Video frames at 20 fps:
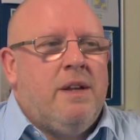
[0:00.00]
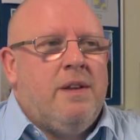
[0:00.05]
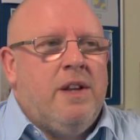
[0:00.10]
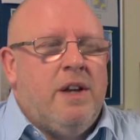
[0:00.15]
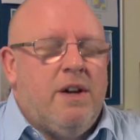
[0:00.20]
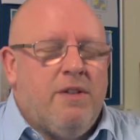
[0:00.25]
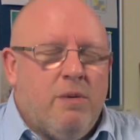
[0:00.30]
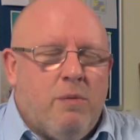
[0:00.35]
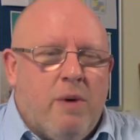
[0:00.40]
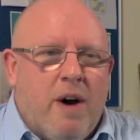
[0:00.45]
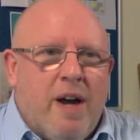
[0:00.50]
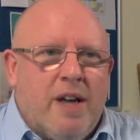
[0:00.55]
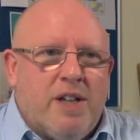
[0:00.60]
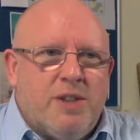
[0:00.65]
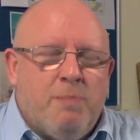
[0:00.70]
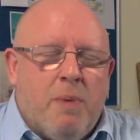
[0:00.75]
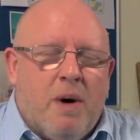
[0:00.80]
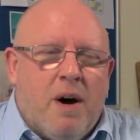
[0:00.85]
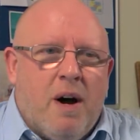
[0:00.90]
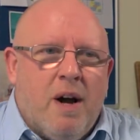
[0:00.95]
The other way
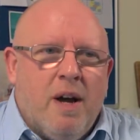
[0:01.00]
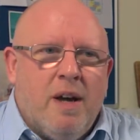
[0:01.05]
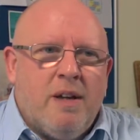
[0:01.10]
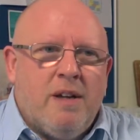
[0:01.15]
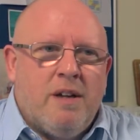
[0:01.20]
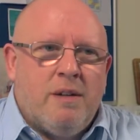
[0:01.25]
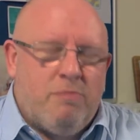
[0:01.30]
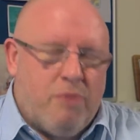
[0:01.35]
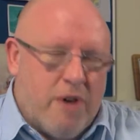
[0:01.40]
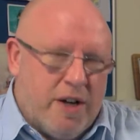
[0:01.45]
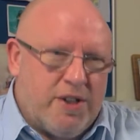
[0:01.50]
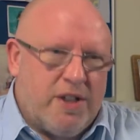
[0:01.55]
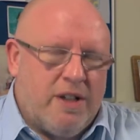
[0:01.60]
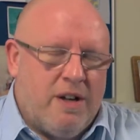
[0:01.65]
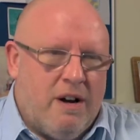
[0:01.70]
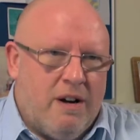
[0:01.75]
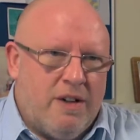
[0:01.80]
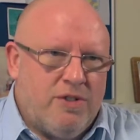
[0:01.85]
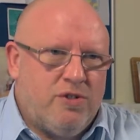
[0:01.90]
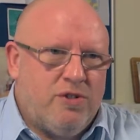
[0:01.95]
is by compressing
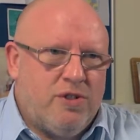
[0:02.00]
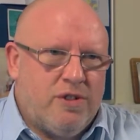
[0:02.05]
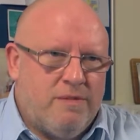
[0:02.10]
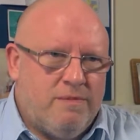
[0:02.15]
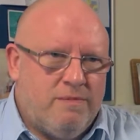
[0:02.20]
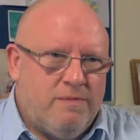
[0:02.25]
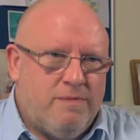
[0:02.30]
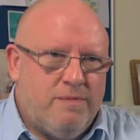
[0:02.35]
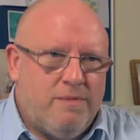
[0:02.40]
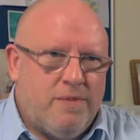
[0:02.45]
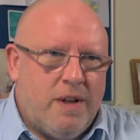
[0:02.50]
hydrogen.